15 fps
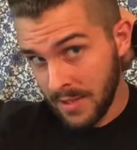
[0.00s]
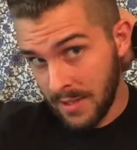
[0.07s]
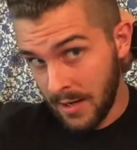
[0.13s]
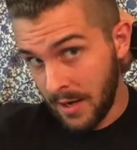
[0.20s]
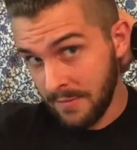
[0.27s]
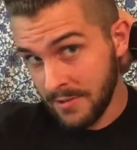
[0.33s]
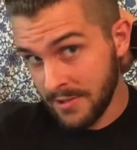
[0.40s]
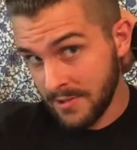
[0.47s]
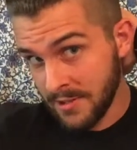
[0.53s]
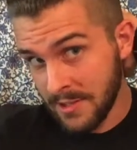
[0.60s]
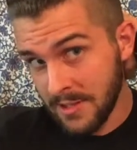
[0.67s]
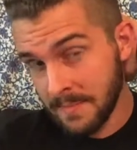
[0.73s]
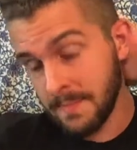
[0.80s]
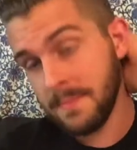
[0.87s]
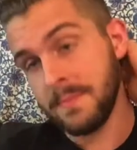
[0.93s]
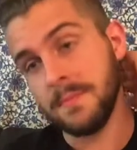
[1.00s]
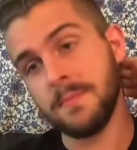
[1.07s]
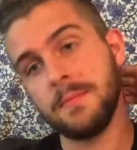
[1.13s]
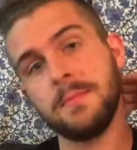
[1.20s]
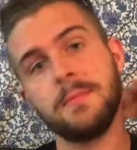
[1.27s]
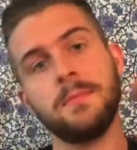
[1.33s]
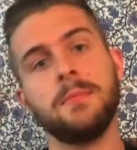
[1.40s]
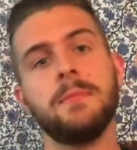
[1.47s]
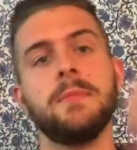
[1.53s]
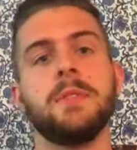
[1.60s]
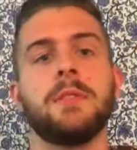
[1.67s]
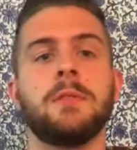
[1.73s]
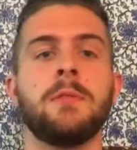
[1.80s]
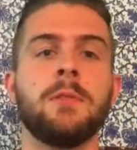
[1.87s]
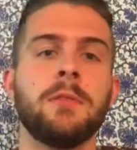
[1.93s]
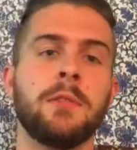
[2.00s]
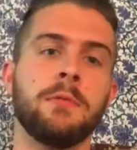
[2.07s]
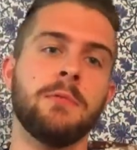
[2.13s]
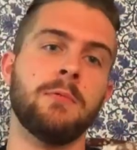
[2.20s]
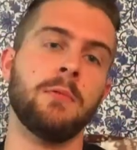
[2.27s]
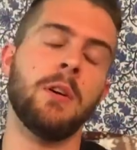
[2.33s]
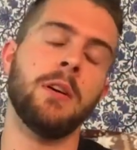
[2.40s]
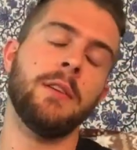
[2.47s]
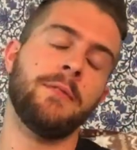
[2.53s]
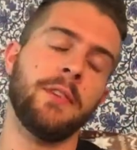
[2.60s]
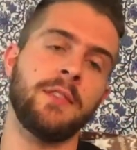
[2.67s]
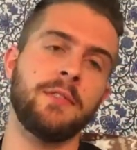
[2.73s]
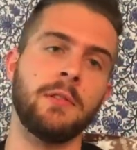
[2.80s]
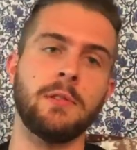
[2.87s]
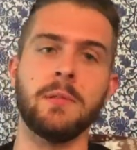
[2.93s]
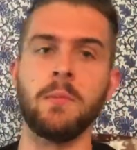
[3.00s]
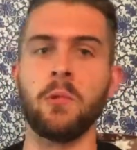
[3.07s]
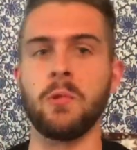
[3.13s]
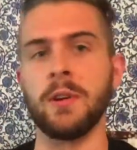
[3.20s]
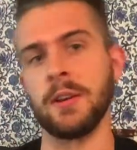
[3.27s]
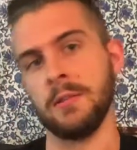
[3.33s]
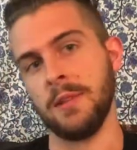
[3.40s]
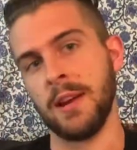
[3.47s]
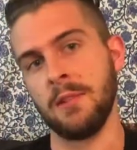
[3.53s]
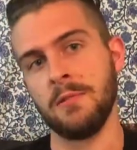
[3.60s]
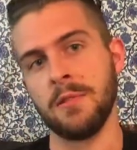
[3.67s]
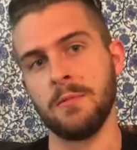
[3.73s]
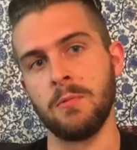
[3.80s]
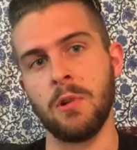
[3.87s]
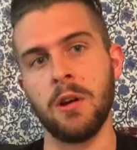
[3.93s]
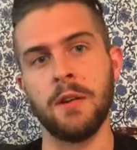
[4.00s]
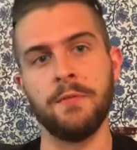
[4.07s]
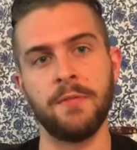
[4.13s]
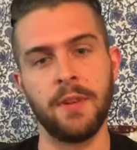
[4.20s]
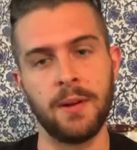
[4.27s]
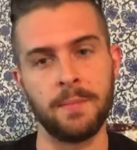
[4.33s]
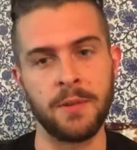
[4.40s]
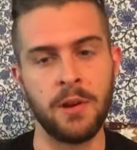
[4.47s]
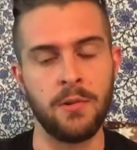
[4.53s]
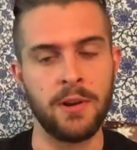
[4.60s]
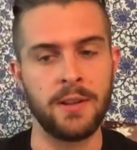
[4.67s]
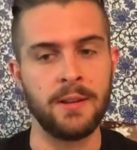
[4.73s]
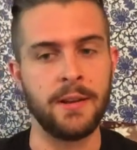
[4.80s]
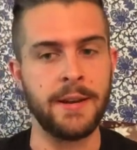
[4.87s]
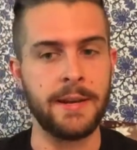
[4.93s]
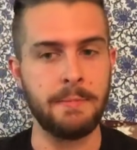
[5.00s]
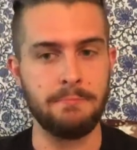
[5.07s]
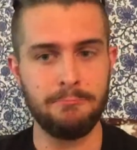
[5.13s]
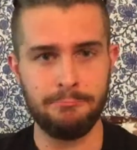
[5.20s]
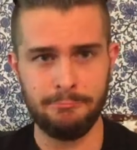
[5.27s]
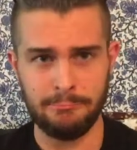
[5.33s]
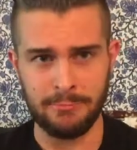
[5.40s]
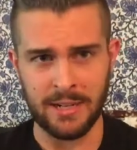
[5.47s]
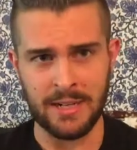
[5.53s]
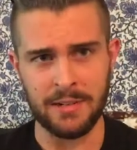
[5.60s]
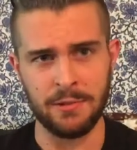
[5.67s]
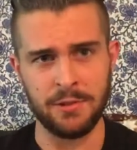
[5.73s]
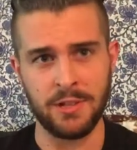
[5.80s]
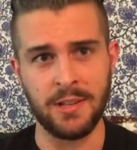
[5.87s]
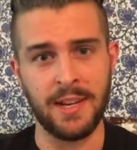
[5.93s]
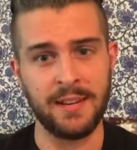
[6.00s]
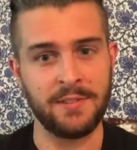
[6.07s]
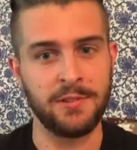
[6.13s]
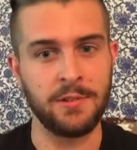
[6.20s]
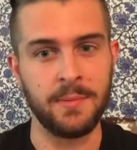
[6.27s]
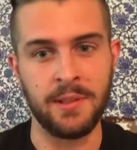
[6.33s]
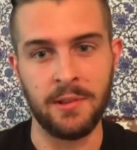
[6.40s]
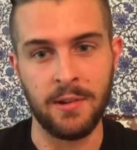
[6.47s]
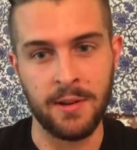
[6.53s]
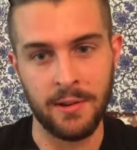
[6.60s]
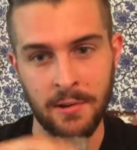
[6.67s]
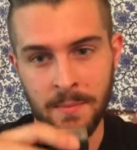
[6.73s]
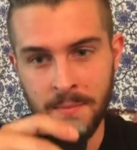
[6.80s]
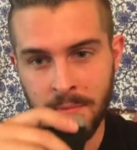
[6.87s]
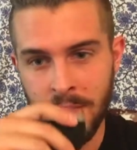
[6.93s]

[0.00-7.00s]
Obviously, earlier in the run if I start in the morning, later in the run if I'm going at night, I can usually last a little bit longer.